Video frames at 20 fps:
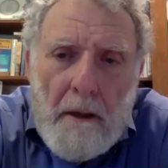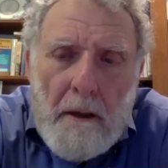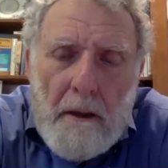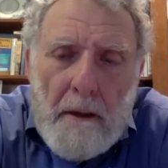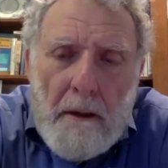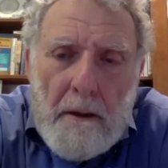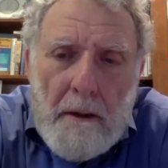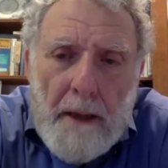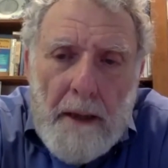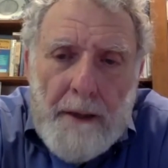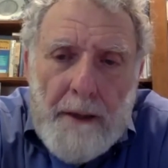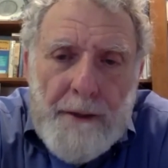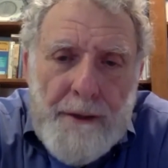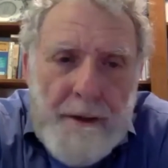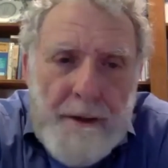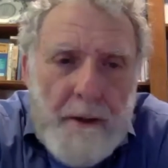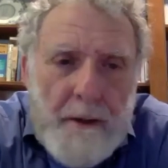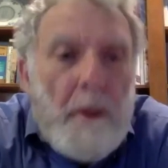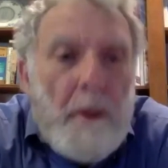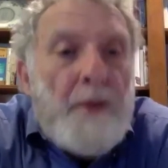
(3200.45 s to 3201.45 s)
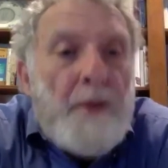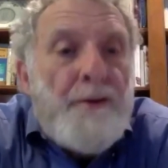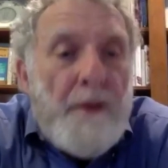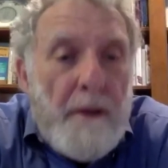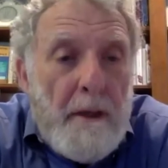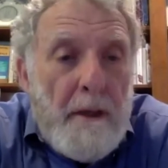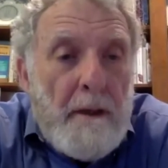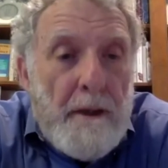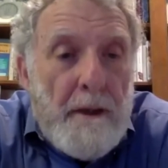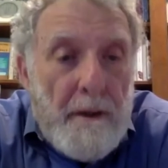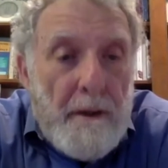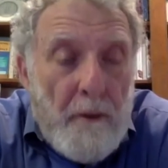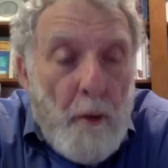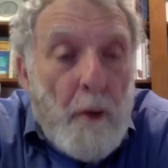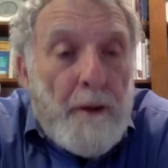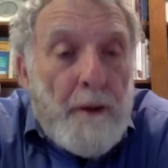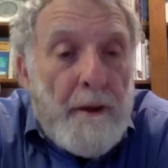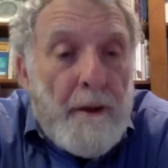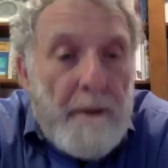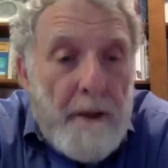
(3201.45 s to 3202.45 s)
links to each of the
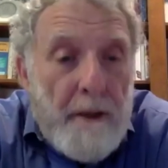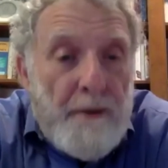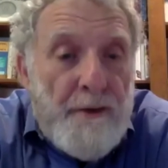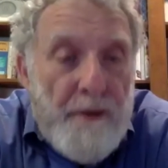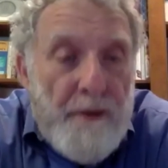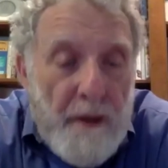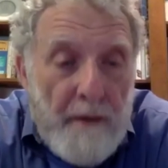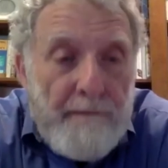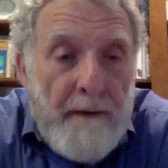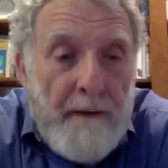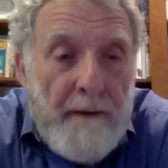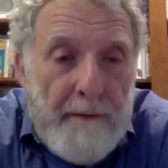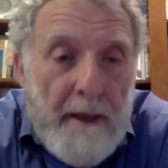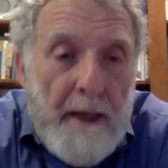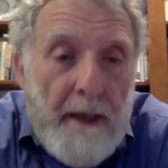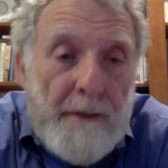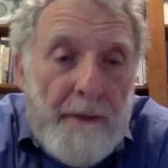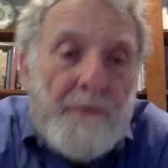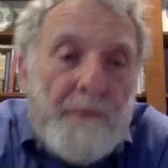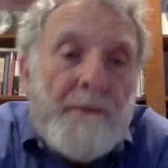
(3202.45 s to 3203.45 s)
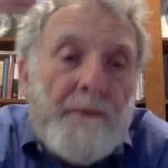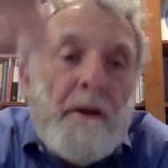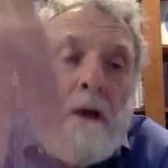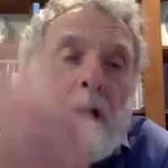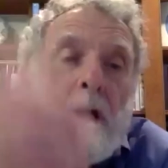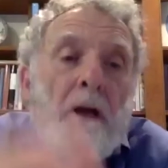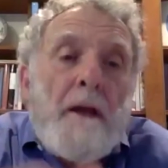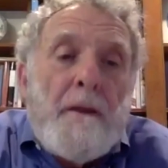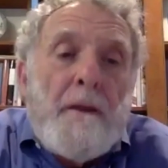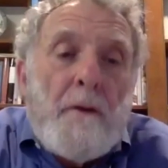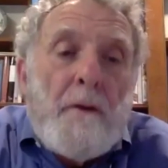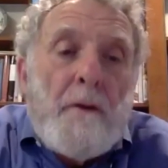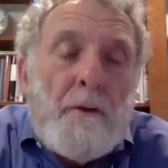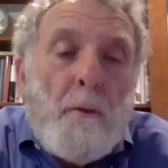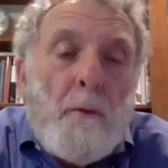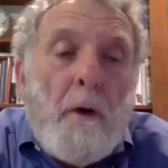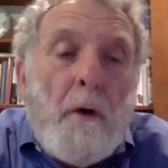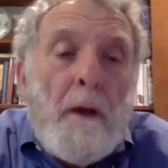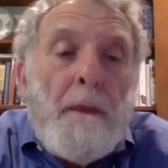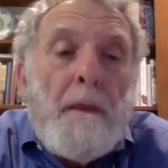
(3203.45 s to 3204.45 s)
court decisions in the five cases. There was
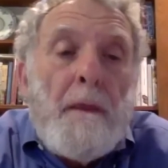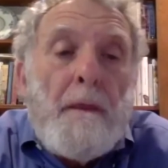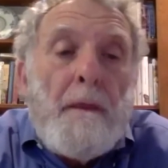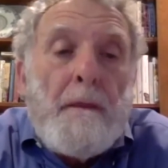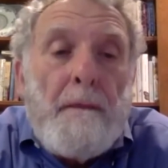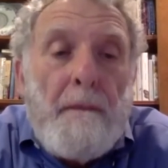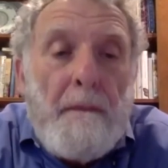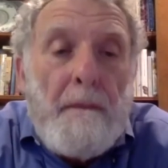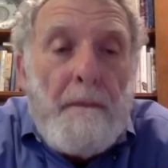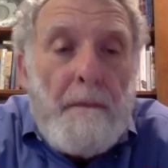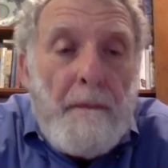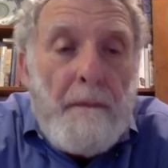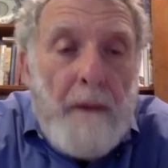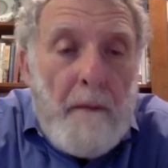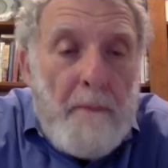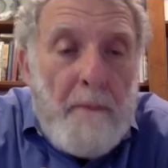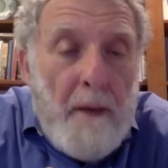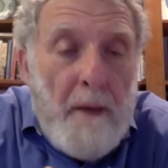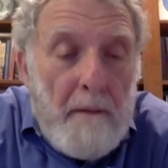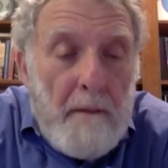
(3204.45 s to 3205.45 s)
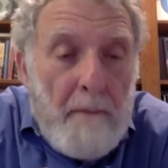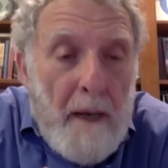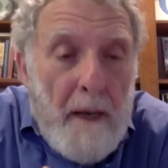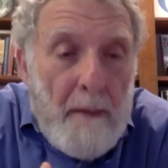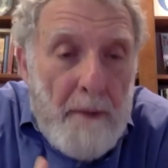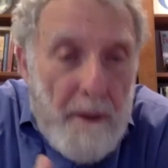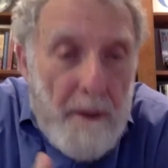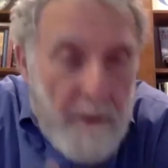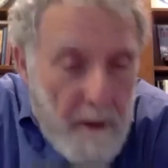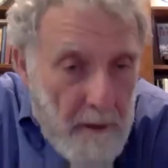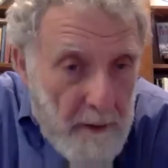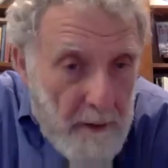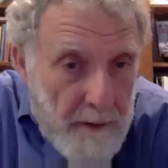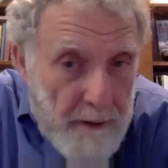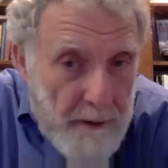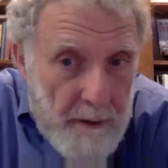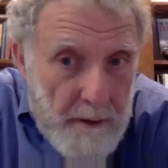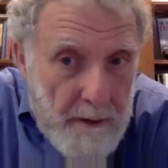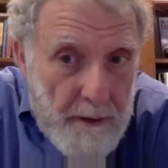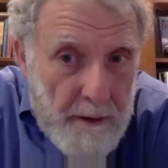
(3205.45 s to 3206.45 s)
one, the appeal of Bobby
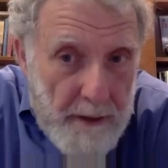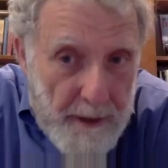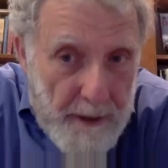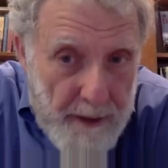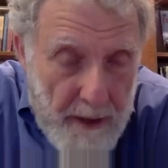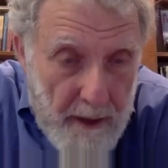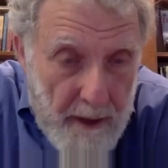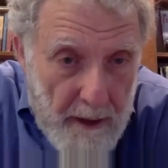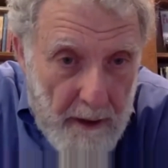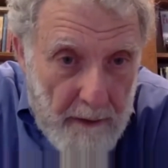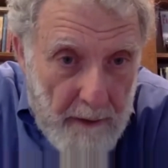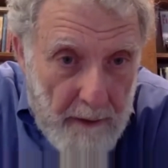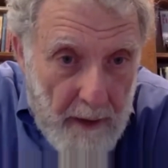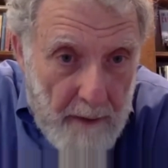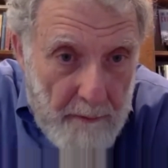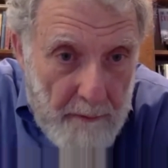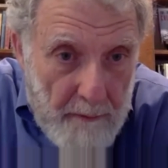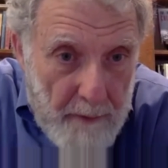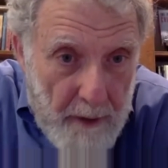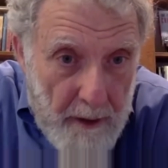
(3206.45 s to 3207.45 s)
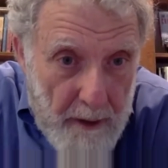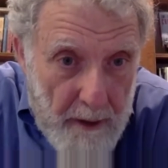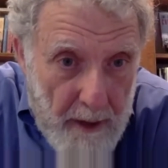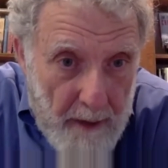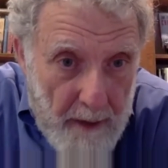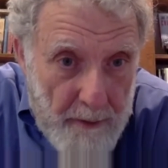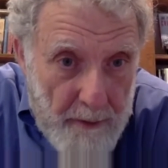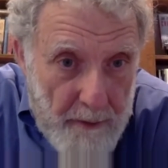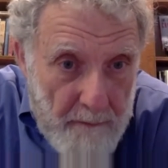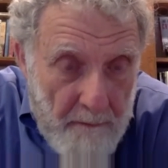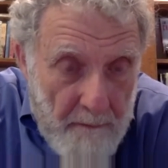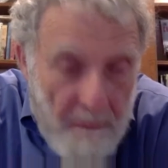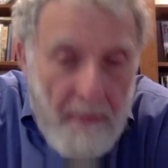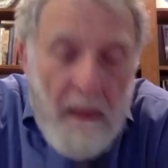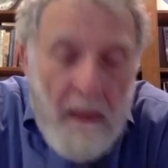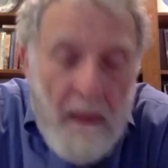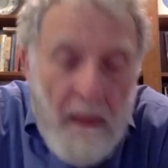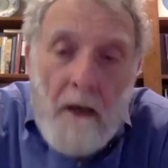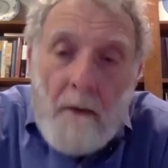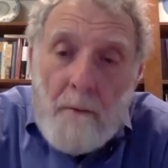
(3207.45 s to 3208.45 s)
Seale's 16 contempt, contempts,
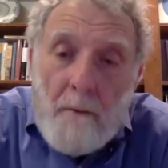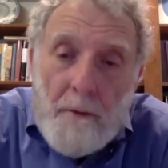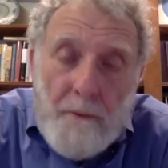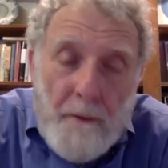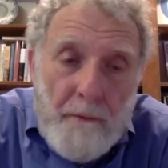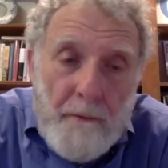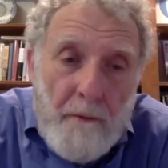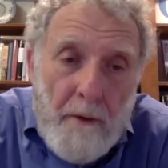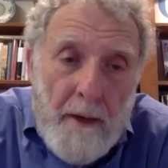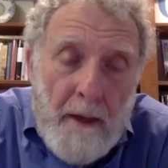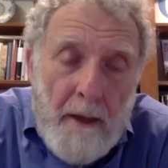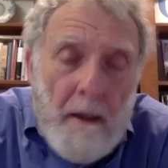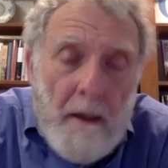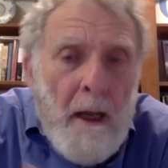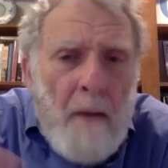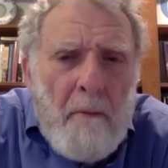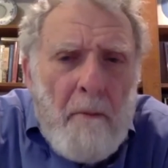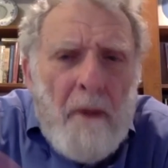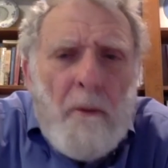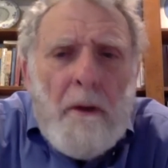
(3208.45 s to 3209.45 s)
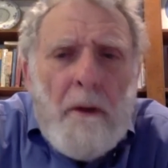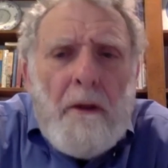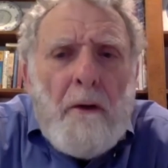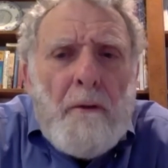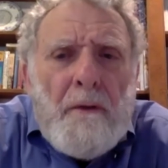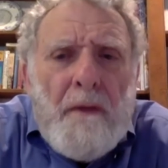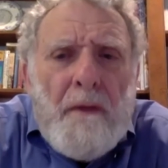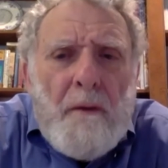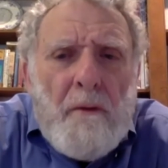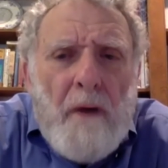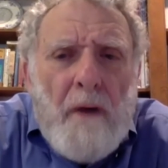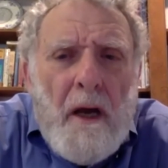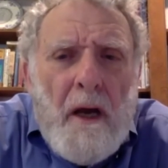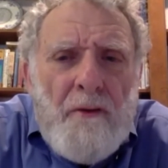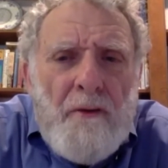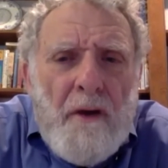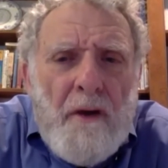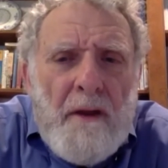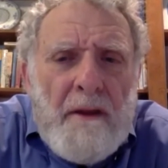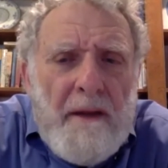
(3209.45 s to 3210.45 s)
which were thrown out. By the way, you know, there were
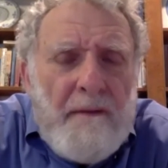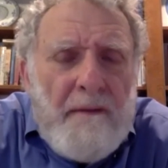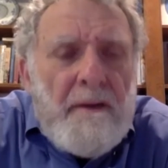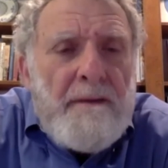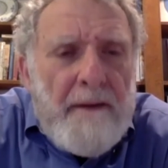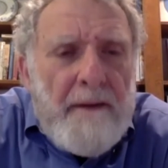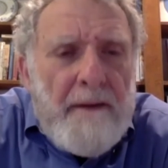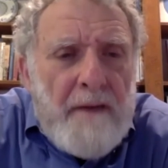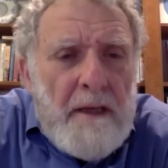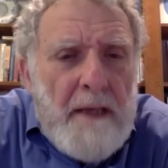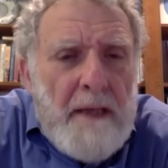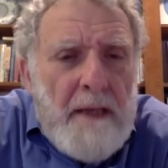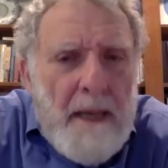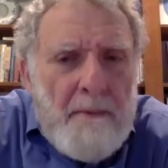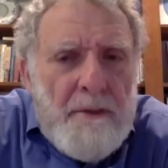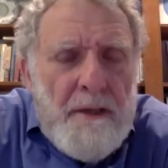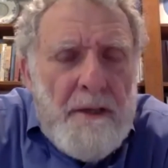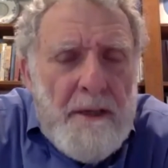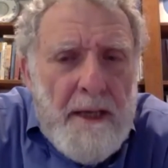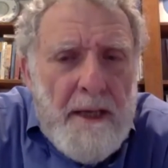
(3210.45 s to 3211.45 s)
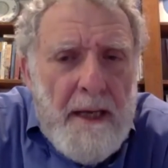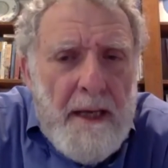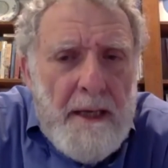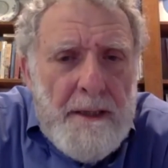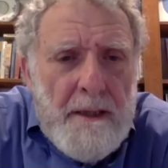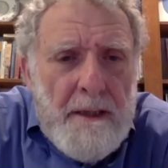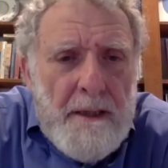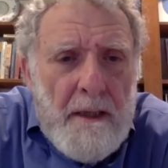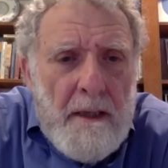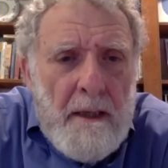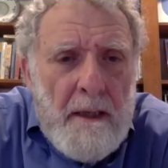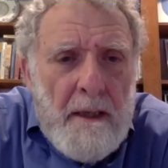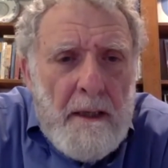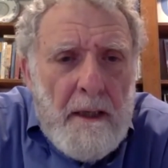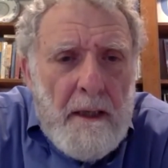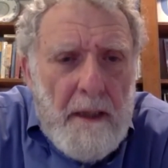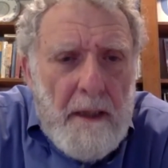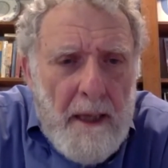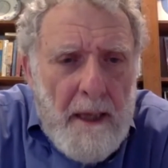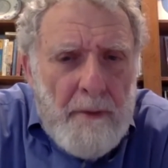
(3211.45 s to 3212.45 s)
175 contempts in this case,
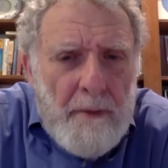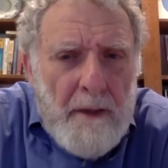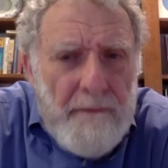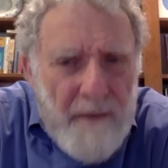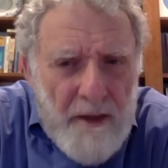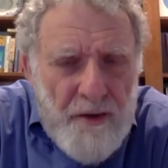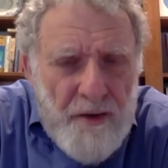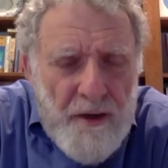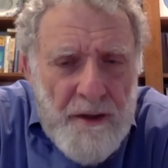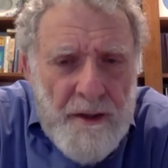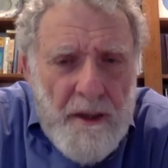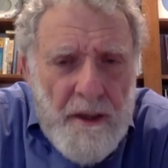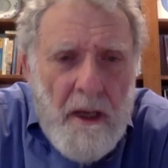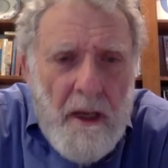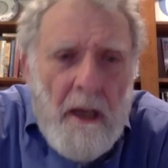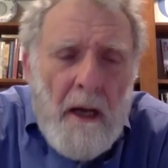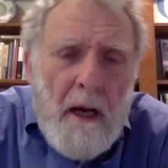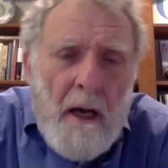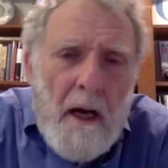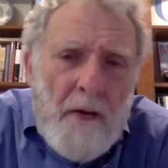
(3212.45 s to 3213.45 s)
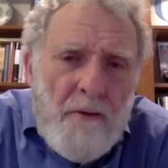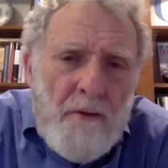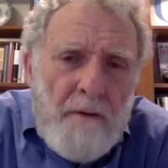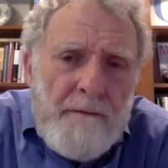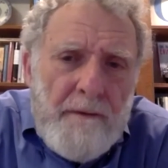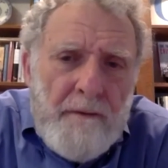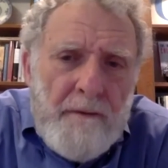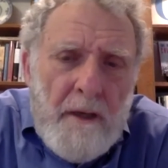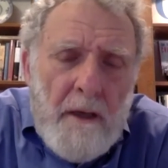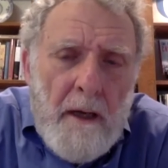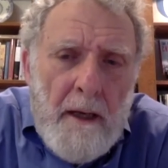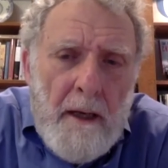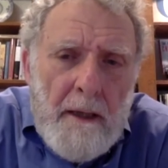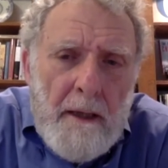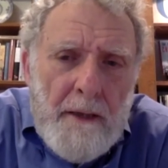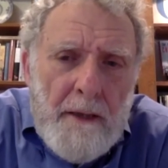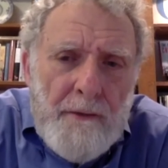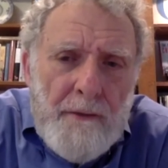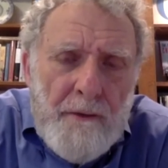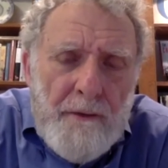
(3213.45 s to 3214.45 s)
contempt convictions, 159
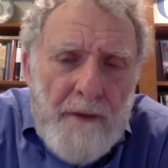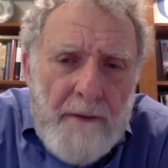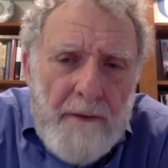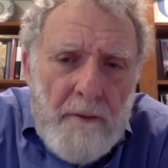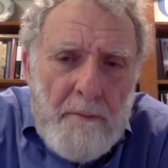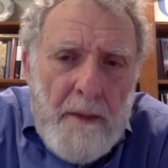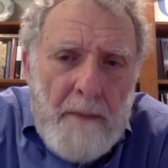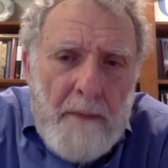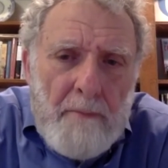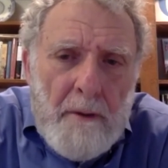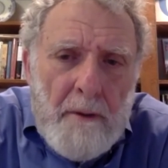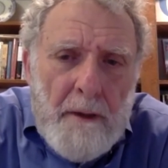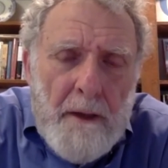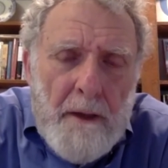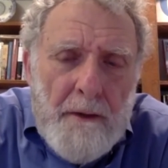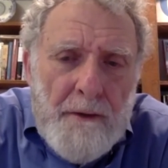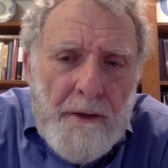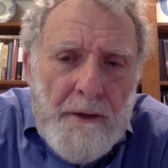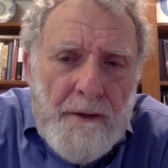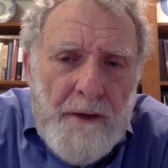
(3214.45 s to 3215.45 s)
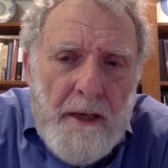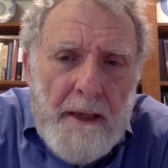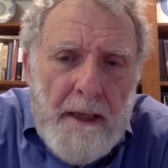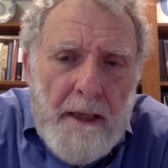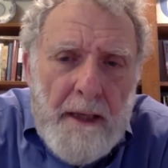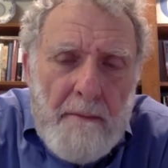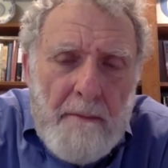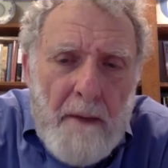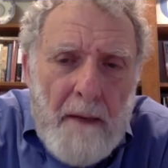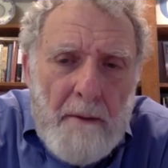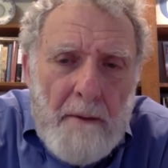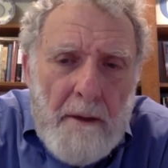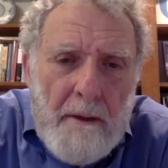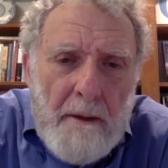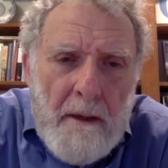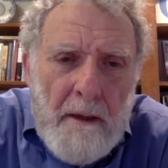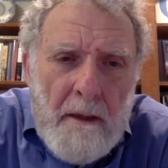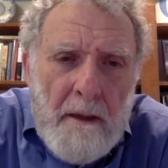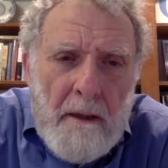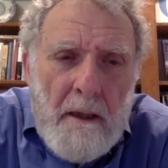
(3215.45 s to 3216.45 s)
against the seven people, another 16 against Bobby
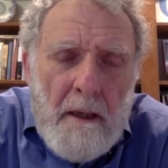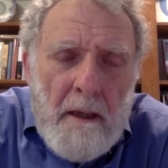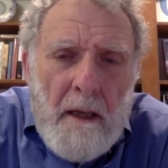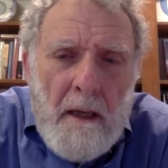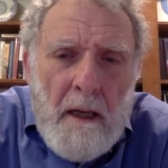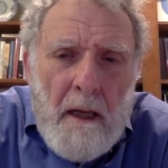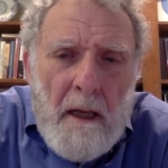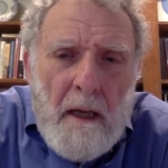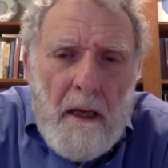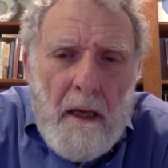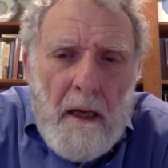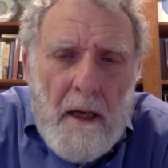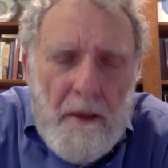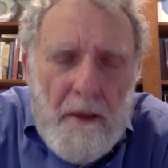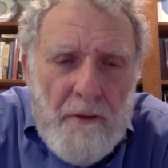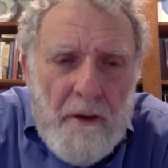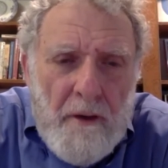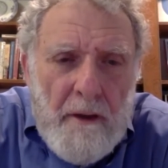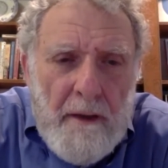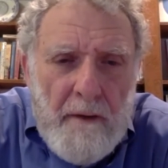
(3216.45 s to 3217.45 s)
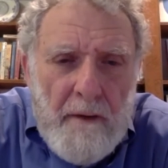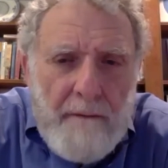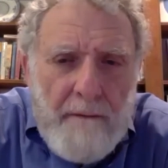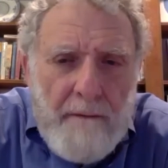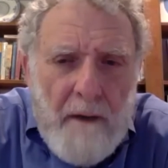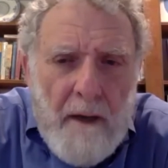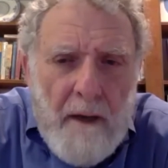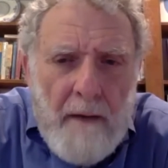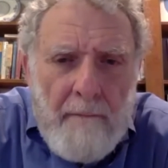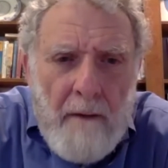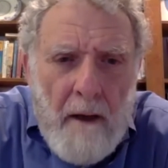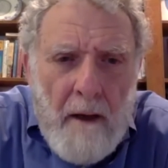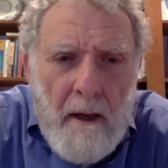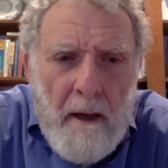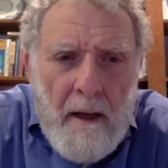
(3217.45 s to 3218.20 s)
Seale, 175.